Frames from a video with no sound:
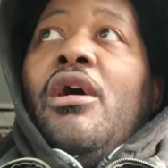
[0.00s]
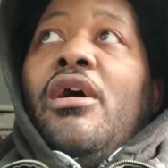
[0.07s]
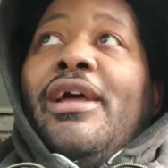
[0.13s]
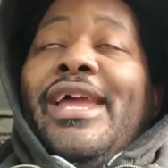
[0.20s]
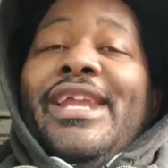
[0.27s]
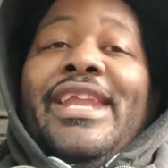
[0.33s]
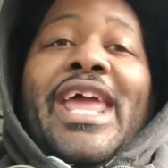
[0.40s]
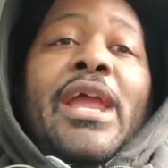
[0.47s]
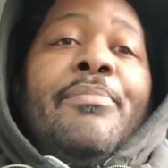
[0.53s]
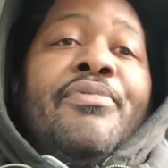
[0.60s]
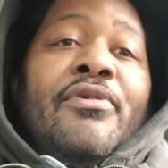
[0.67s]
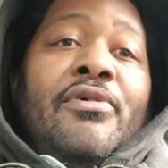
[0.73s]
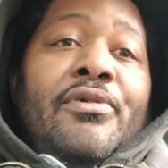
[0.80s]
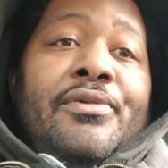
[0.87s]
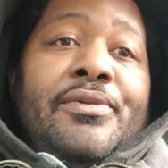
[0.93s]
in
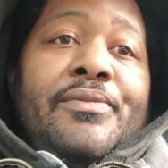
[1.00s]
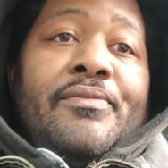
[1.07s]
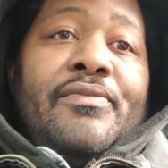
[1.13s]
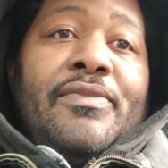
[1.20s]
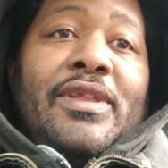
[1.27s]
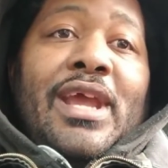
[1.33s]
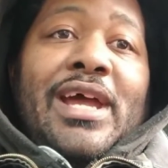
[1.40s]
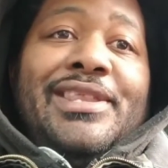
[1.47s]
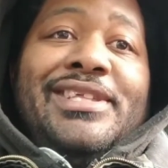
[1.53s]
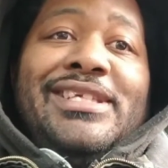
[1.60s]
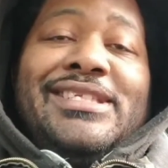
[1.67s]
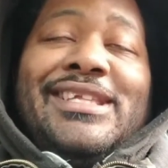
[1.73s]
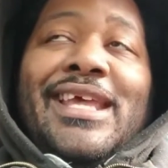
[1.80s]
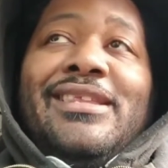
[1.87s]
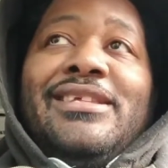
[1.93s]
April at the
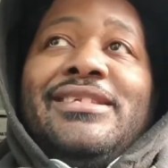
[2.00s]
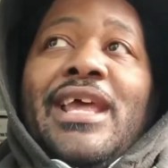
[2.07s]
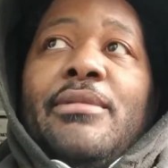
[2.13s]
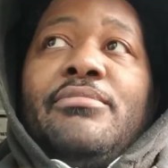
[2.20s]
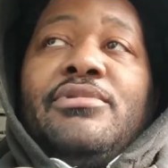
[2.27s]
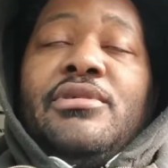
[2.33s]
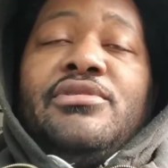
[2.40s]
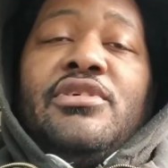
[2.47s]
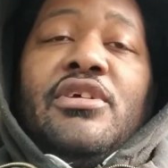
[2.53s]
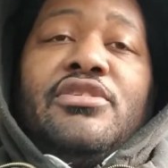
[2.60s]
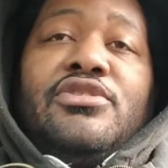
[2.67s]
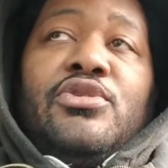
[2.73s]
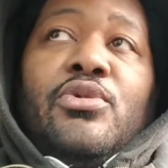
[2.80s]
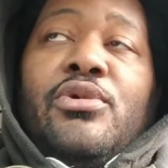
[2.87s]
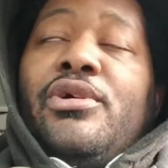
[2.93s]
Samsung
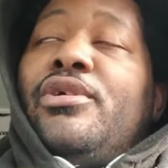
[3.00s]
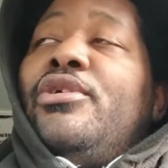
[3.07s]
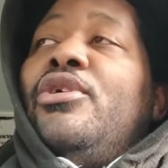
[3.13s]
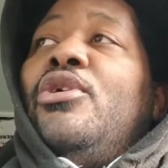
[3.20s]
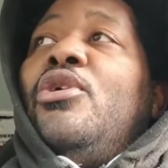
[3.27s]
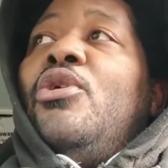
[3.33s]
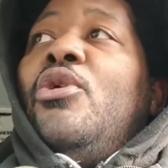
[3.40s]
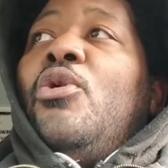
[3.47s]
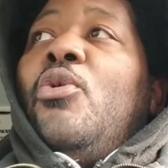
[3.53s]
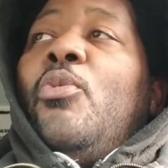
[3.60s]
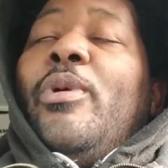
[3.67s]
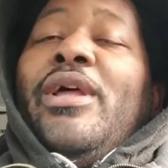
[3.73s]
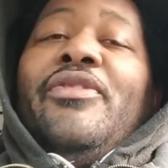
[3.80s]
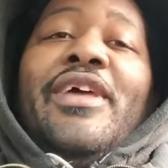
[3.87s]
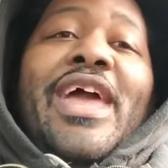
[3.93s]
store
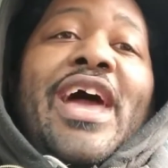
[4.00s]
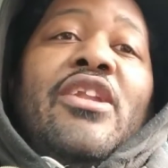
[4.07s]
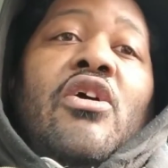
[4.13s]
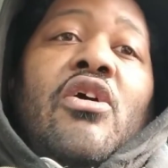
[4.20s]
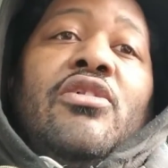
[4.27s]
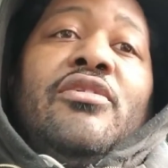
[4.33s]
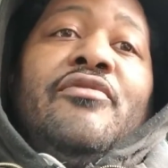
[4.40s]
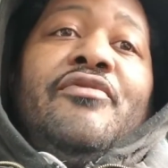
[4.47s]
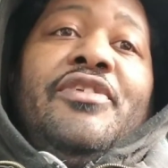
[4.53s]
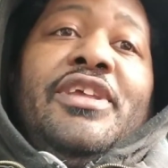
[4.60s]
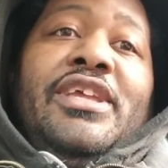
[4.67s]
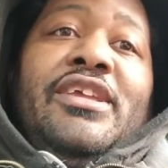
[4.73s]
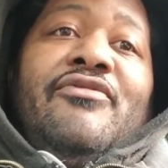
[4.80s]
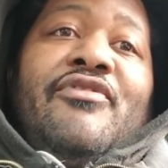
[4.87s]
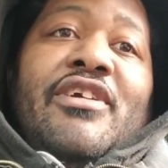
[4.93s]
when they had all of
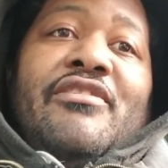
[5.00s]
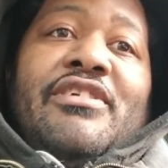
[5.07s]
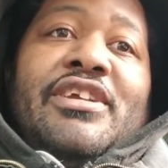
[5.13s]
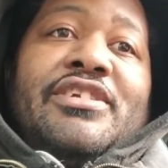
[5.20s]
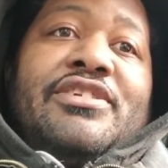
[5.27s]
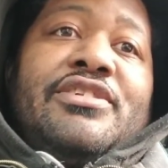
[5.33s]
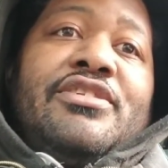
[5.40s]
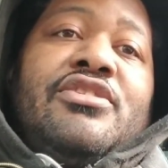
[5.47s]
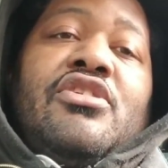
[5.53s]
the various